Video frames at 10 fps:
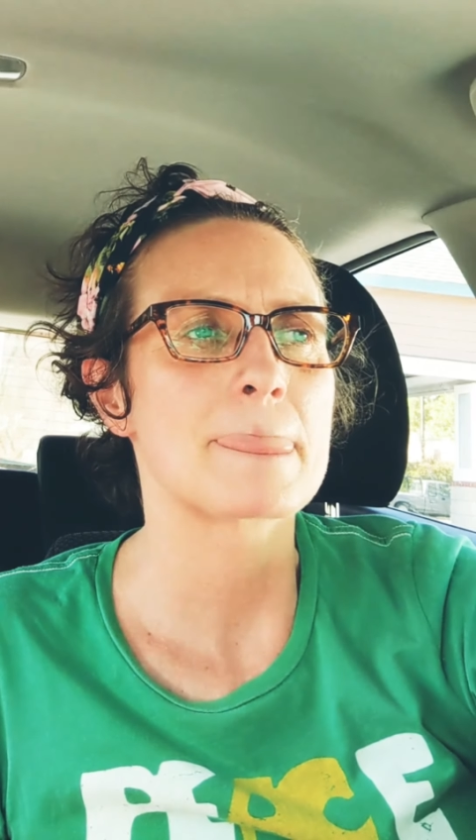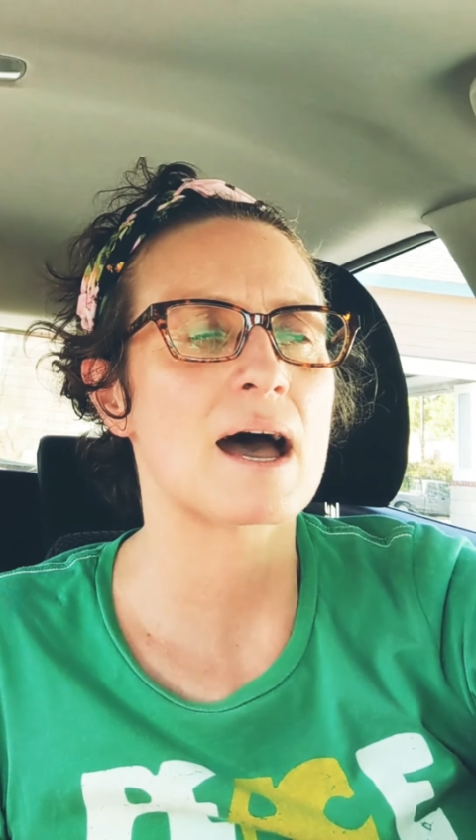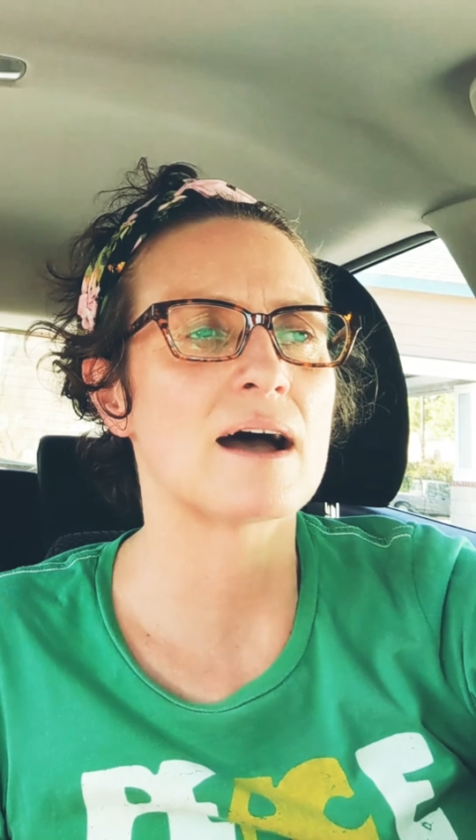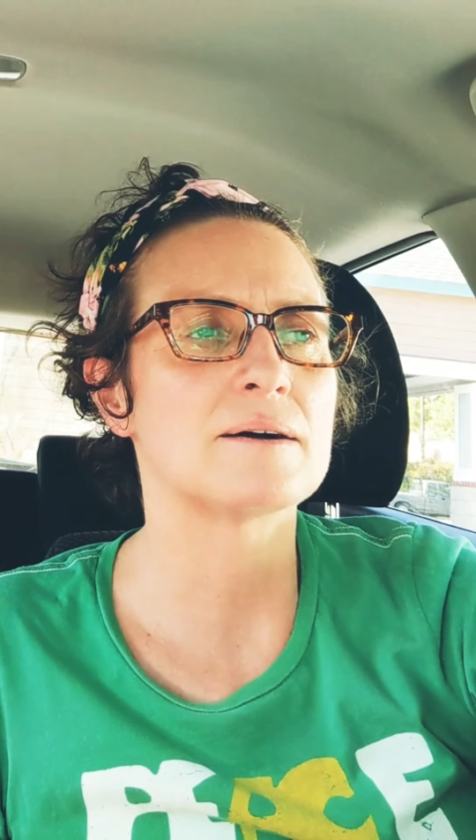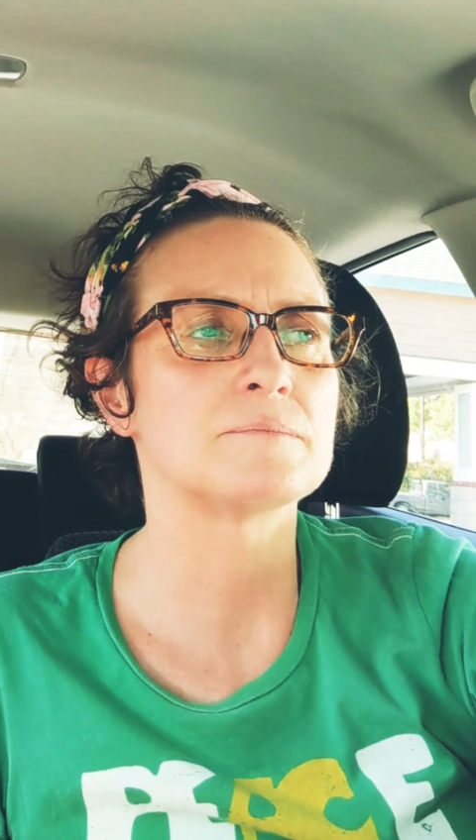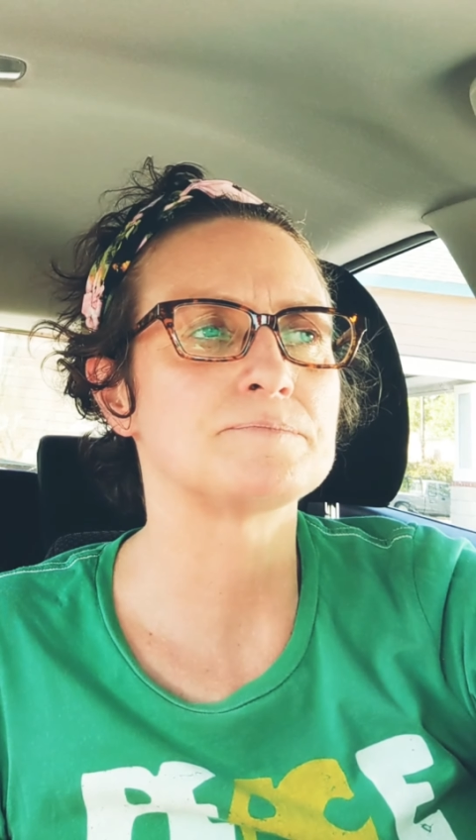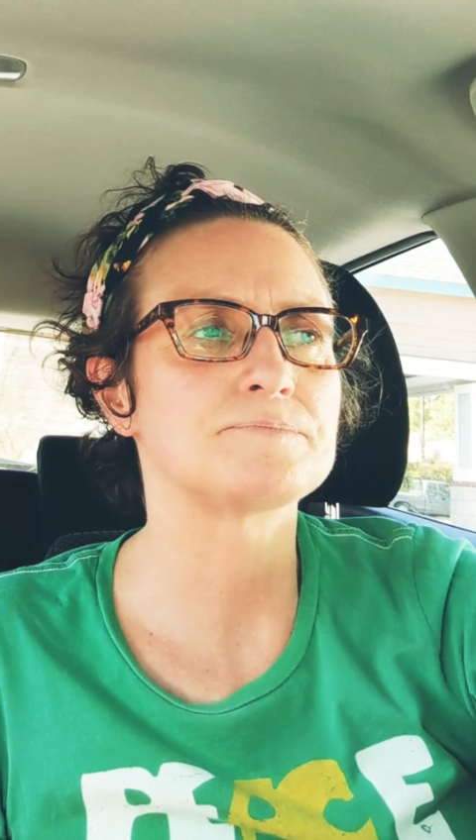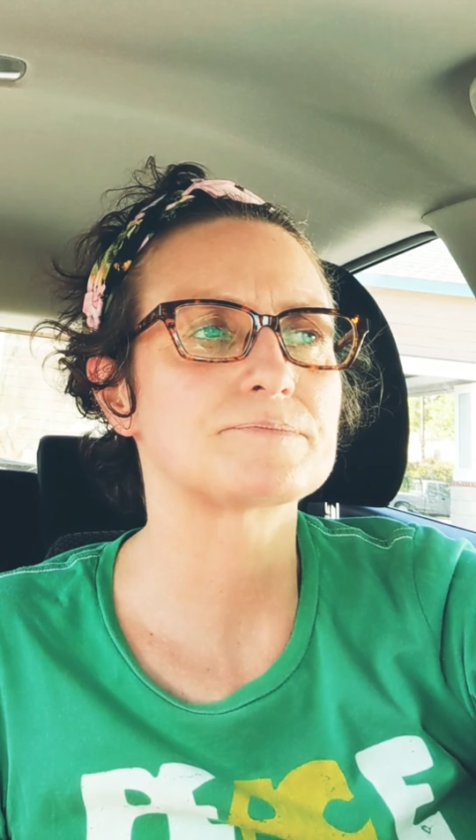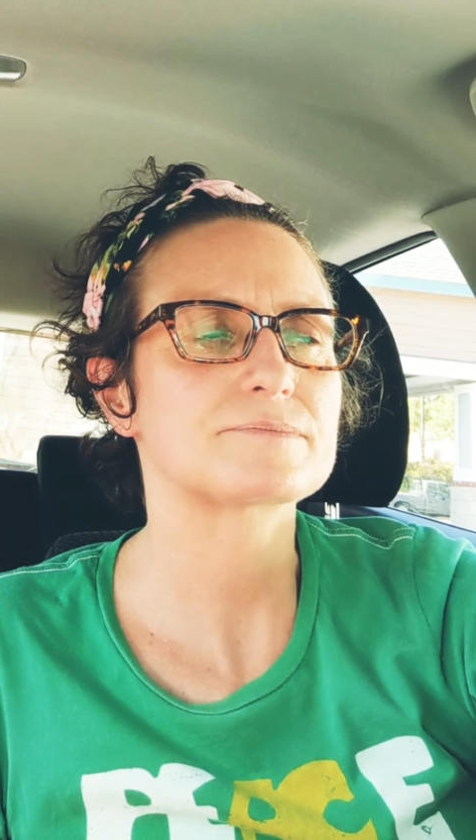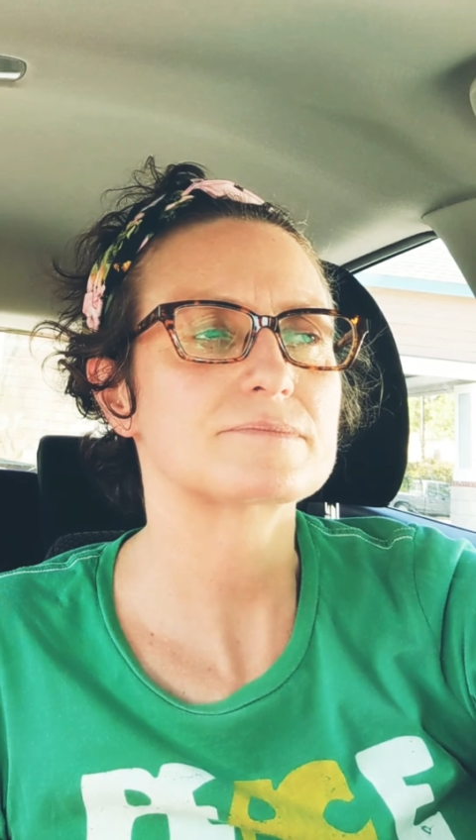
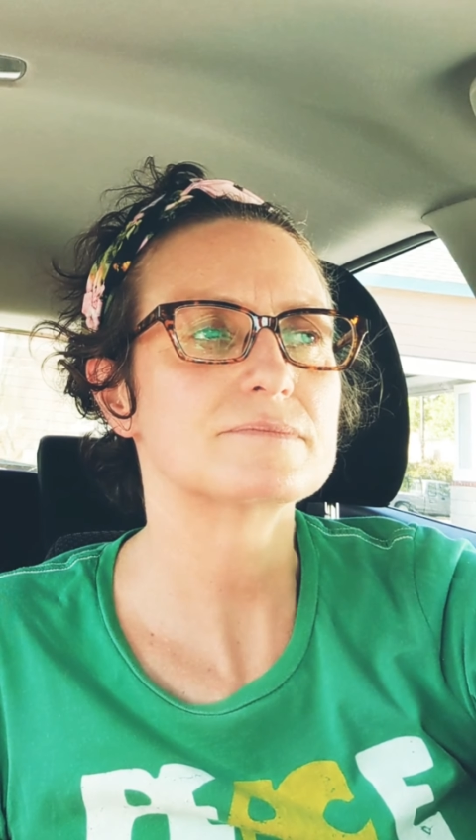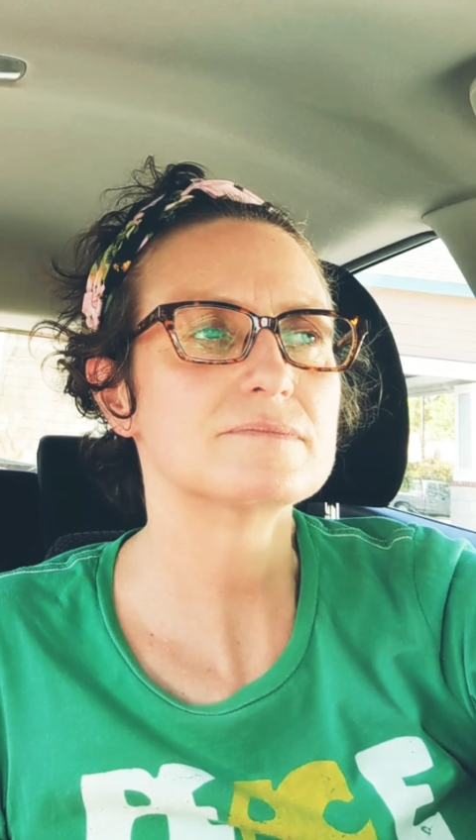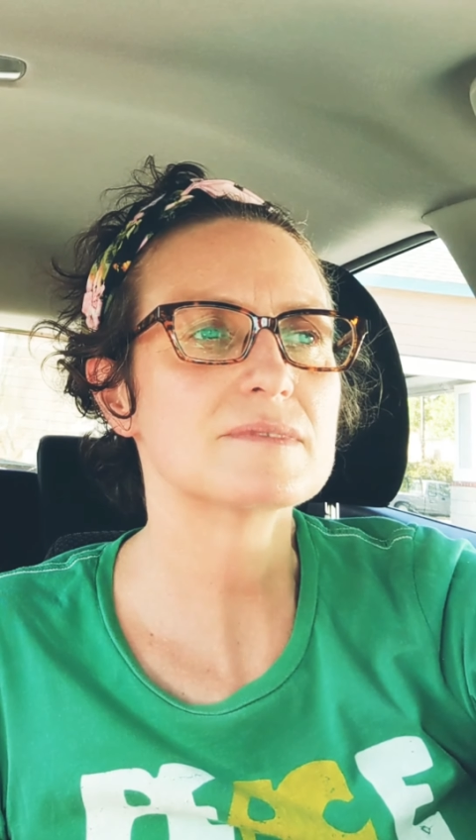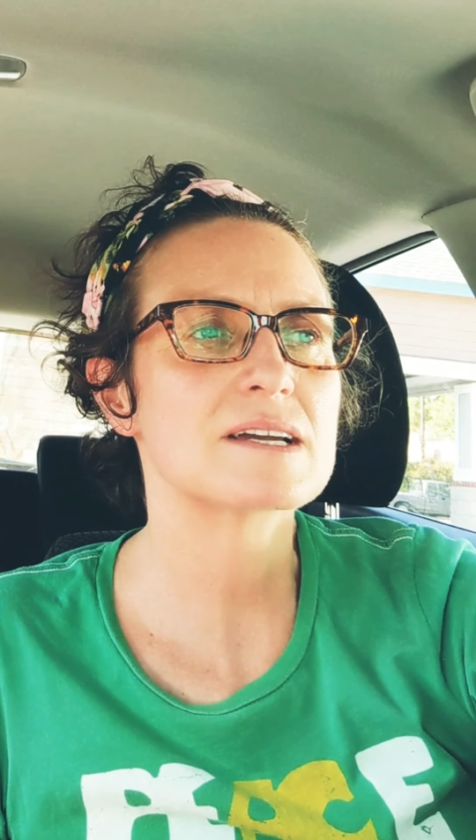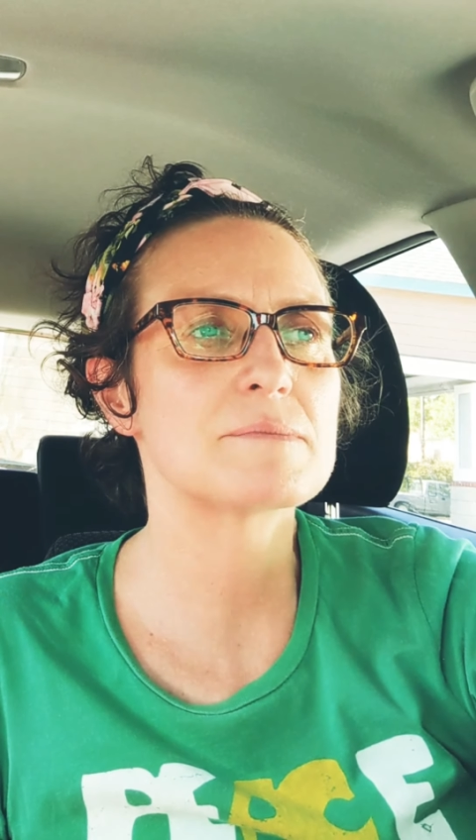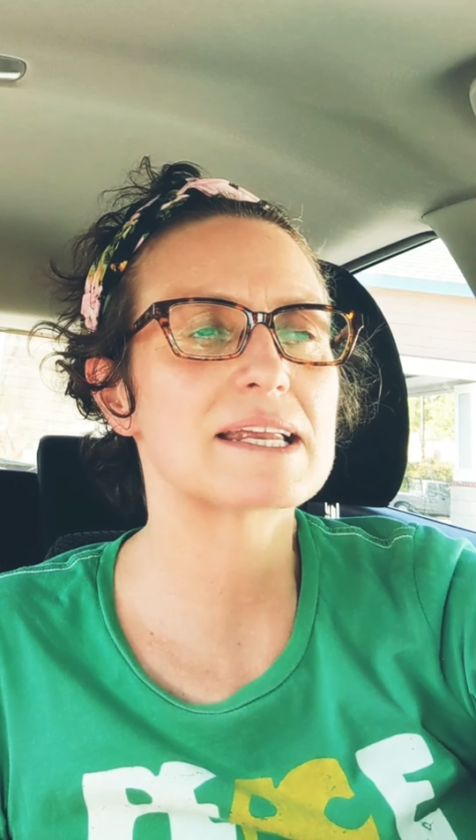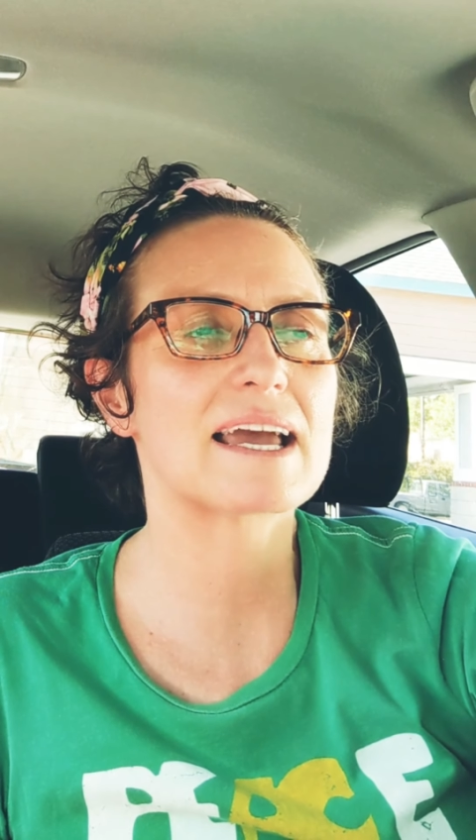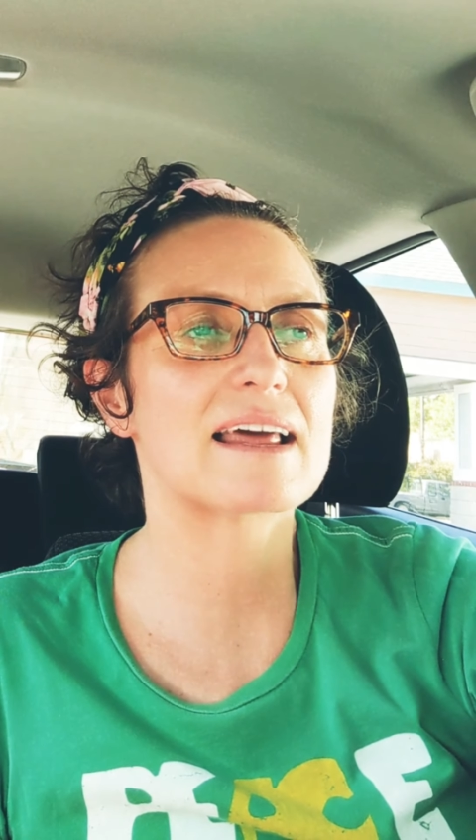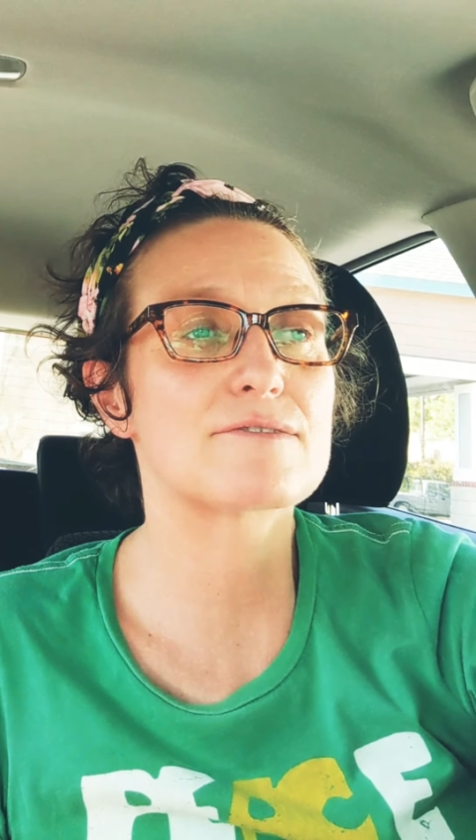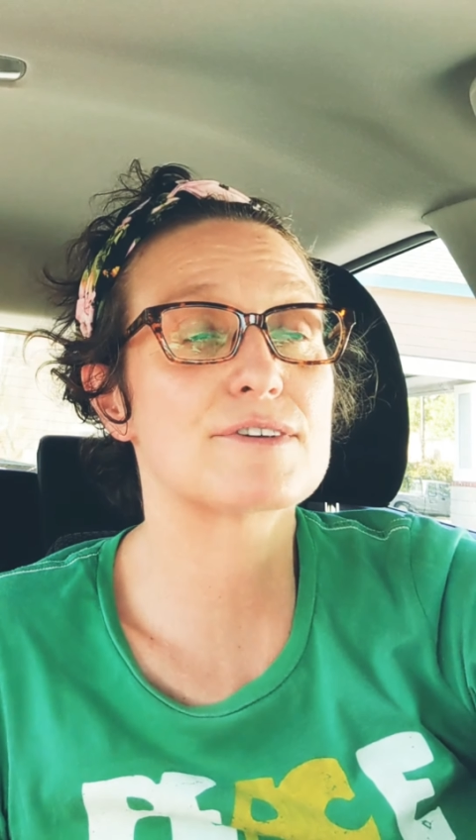But
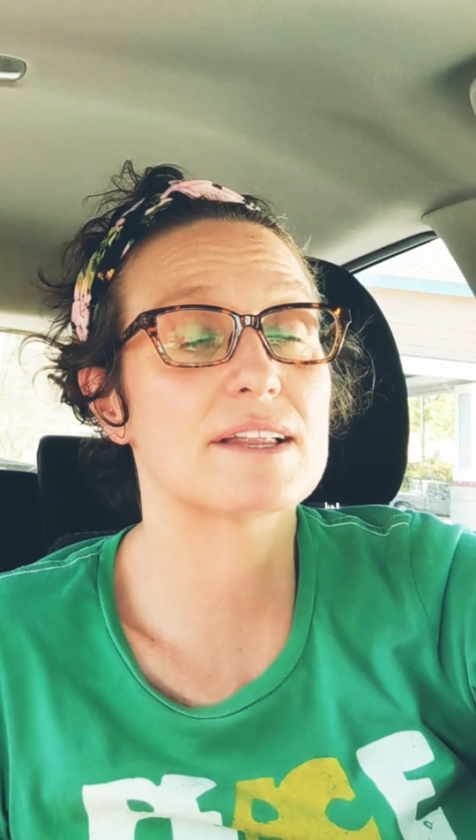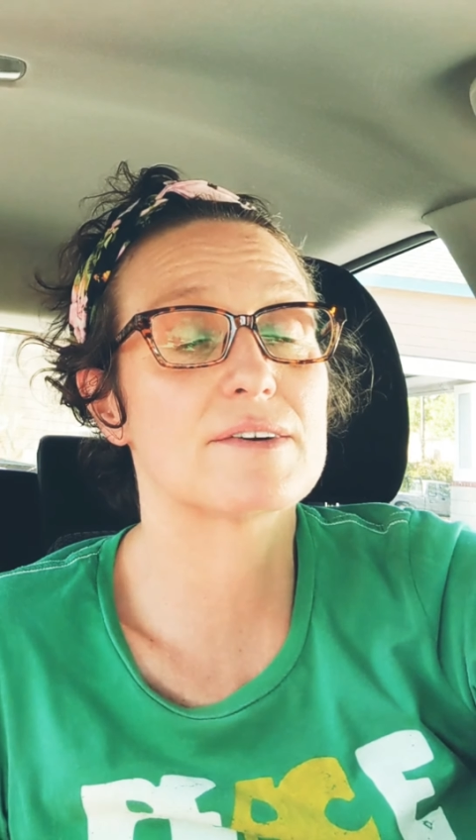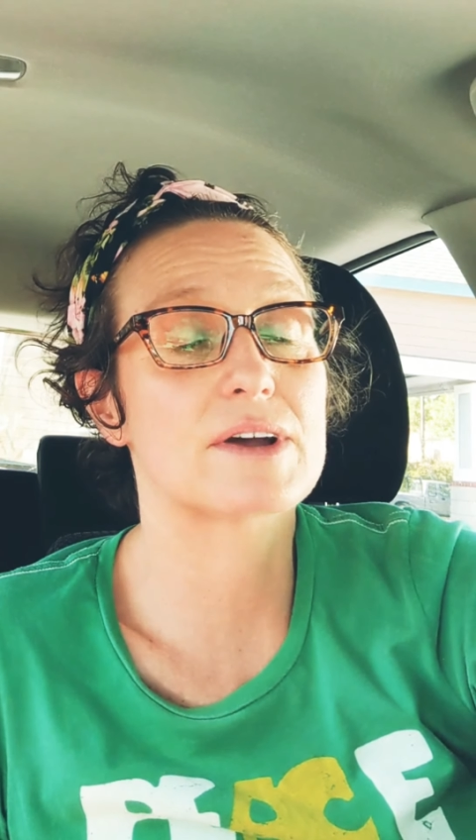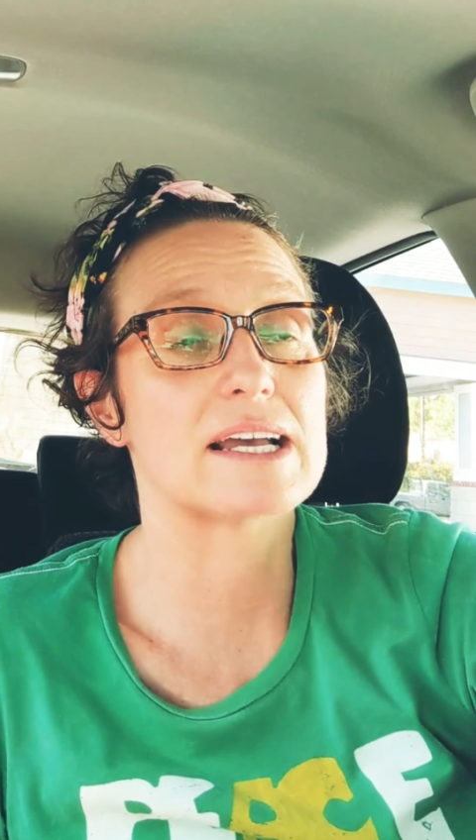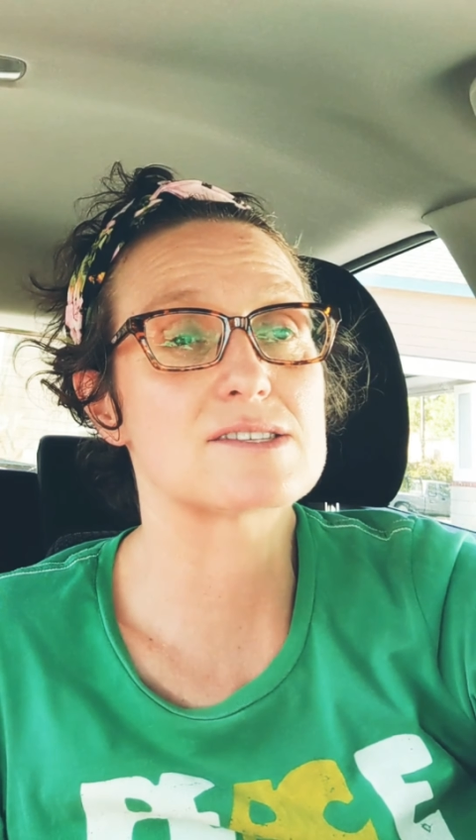again, I feel okay,